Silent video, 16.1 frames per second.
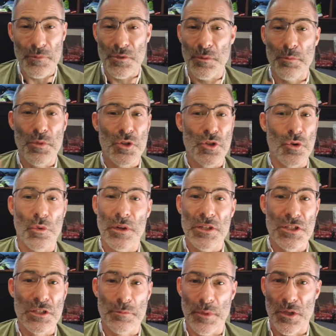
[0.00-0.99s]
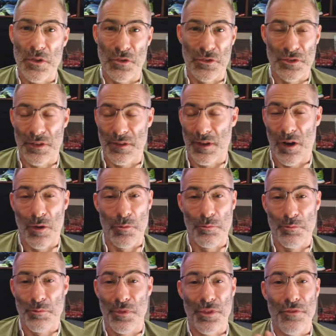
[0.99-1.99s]
purely just because of
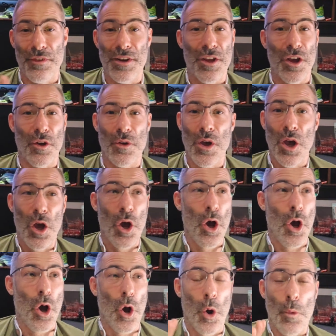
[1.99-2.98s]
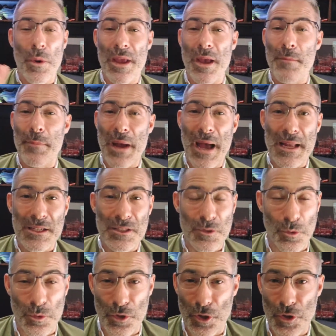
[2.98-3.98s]
the video will get banned,
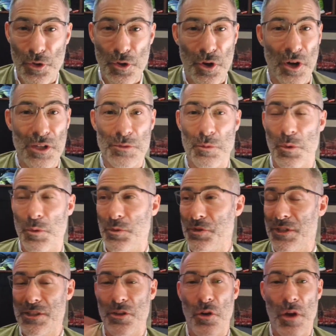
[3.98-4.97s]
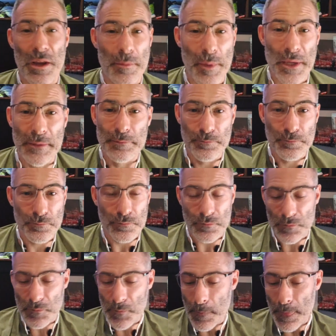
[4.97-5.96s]
or you guys will dislike me.
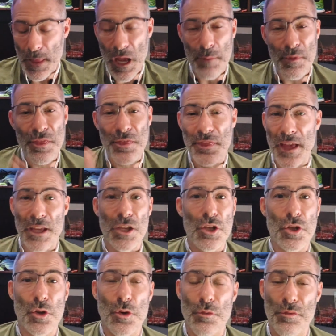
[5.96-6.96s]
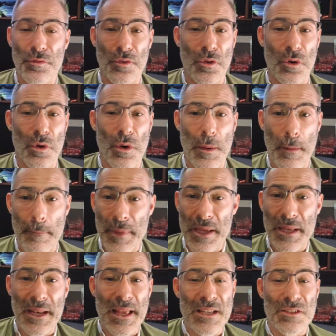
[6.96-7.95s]
And a thank you for
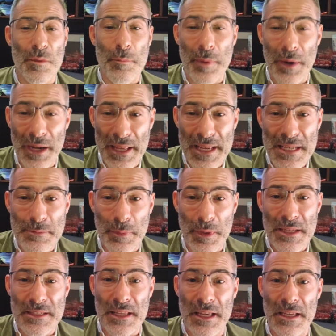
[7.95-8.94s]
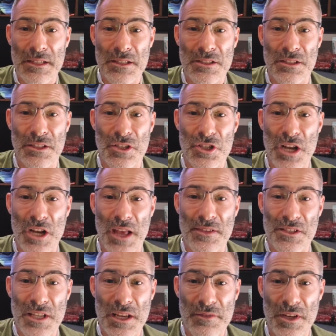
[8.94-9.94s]
being here. So please get into the
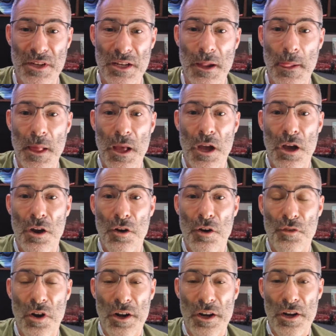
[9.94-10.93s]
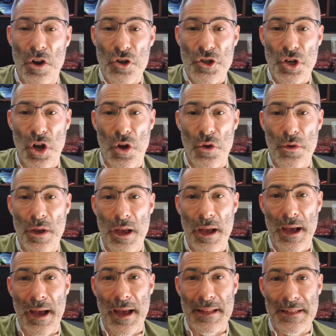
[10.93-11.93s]
chat this evening, Friday night show,
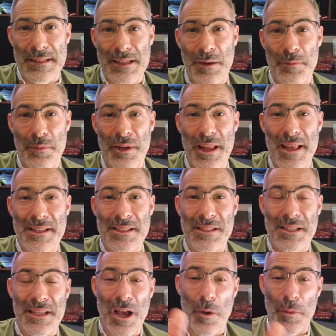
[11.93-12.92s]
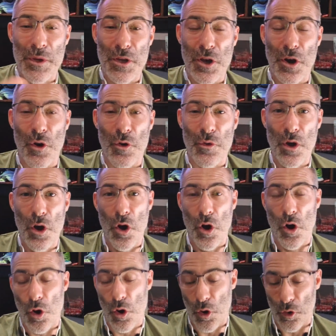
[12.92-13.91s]
and let's see how we go
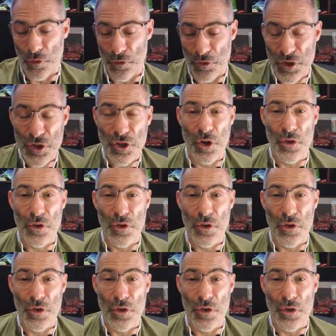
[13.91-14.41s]
on the show